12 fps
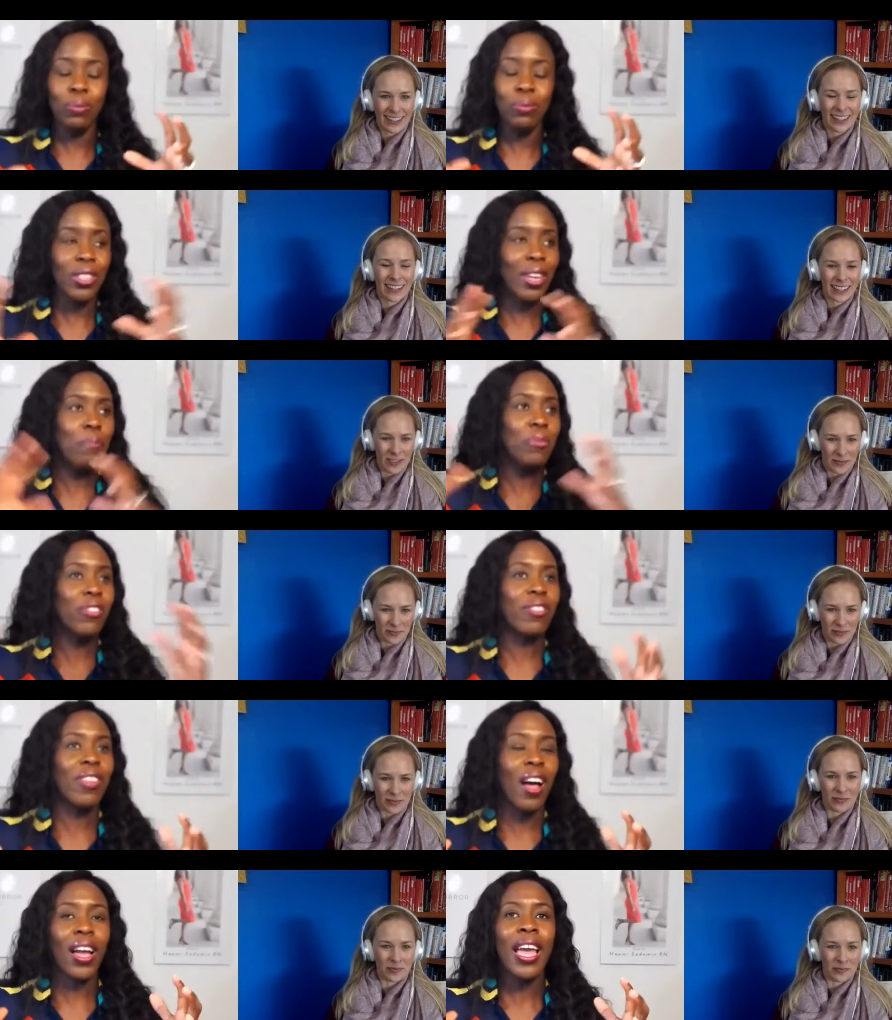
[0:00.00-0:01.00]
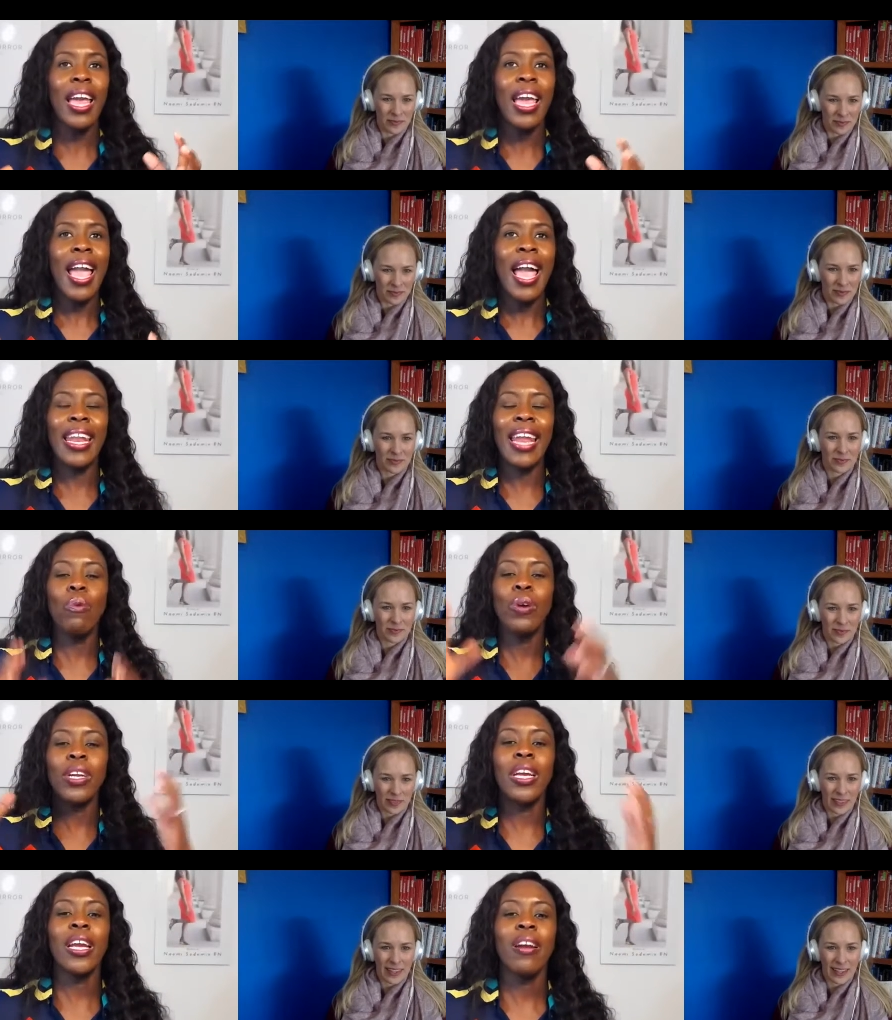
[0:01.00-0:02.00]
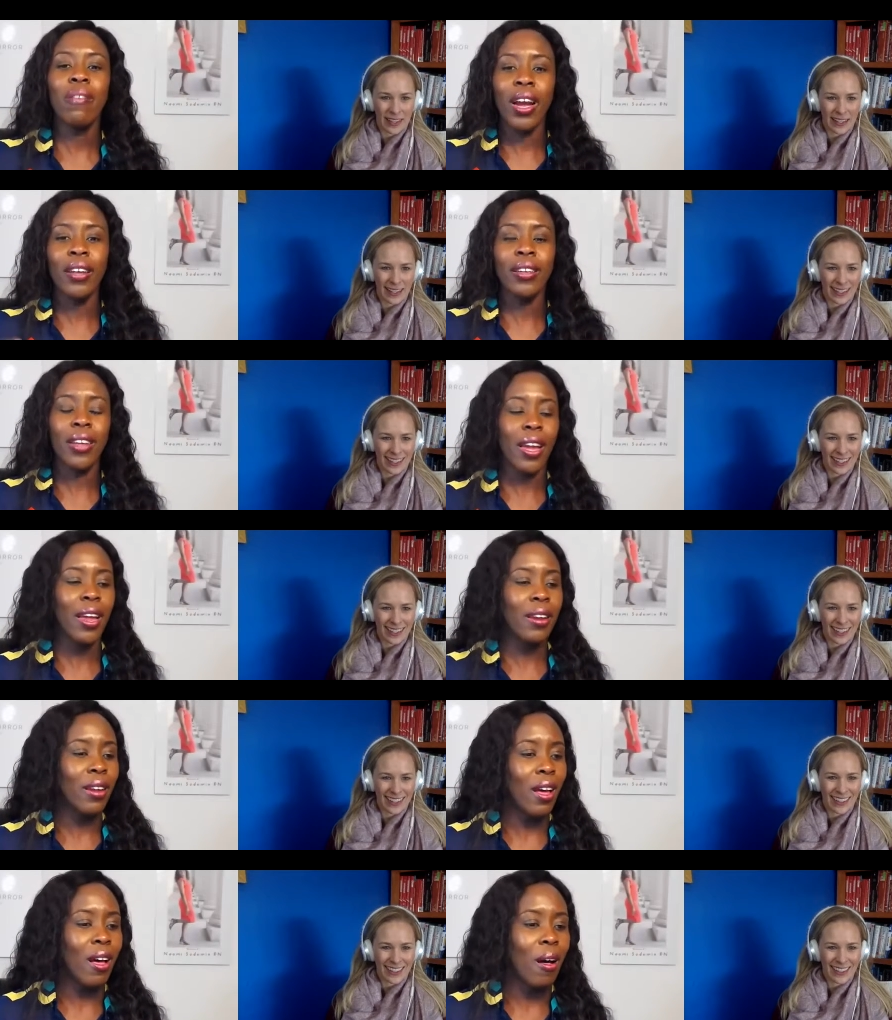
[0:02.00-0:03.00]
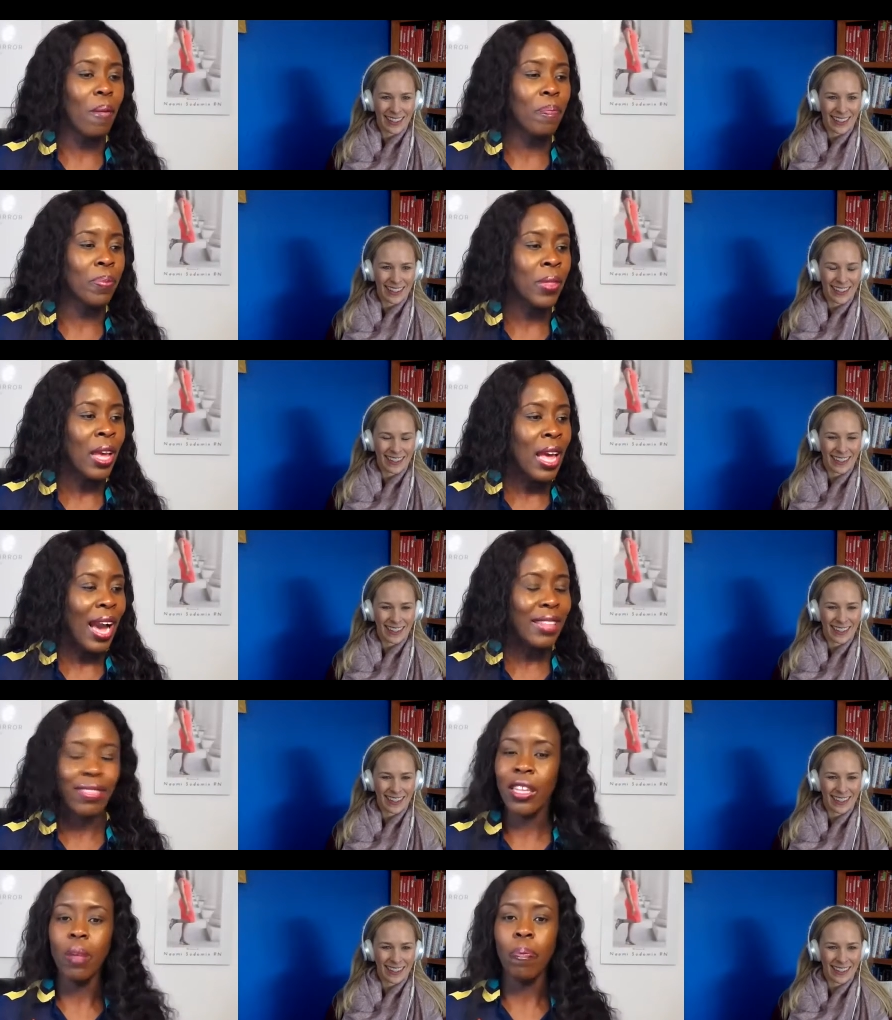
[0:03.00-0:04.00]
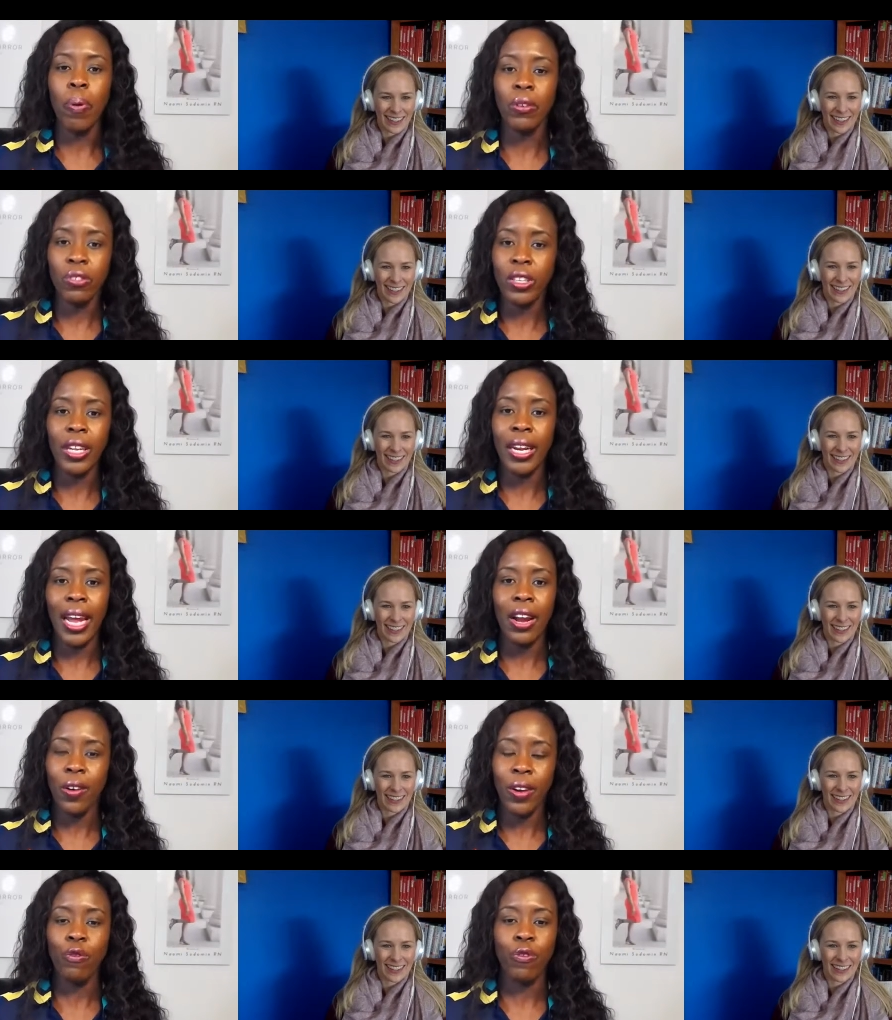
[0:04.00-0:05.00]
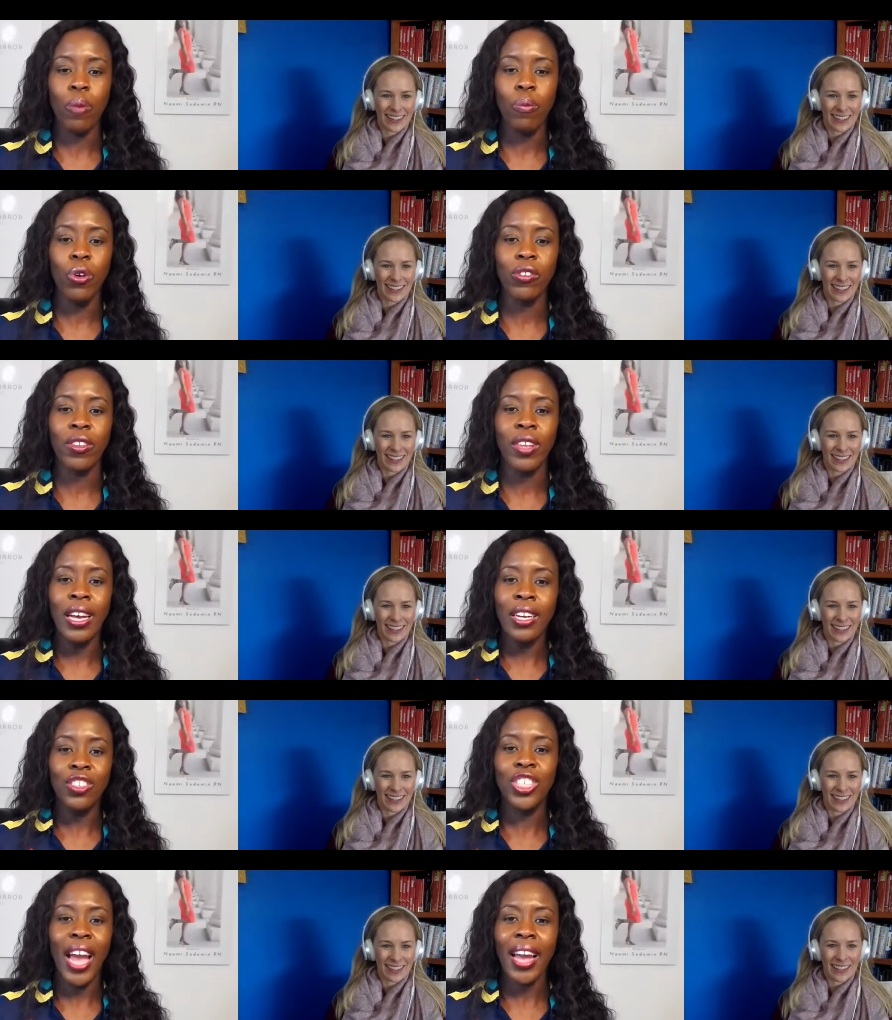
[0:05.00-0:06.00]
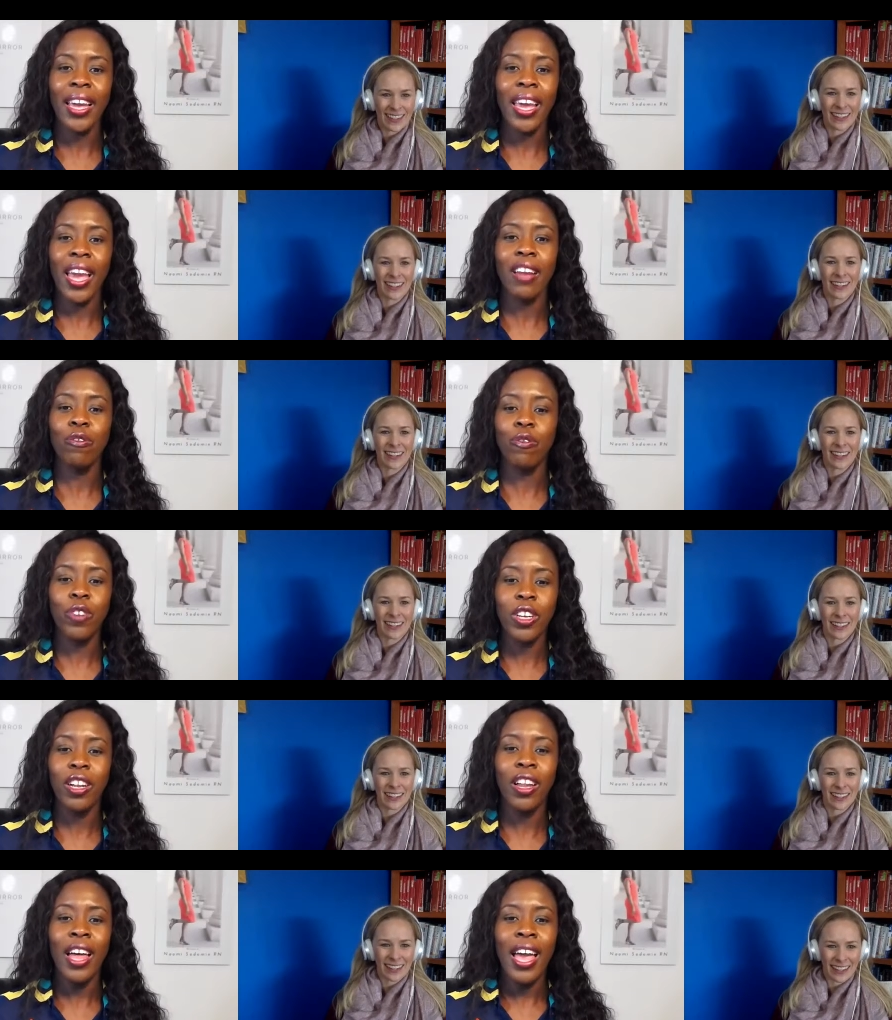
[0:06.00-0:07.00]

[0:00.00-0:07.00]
Speaker 1: and I'm stuck and I would hear it. And I think the person that I heard it from was Jack Canfield.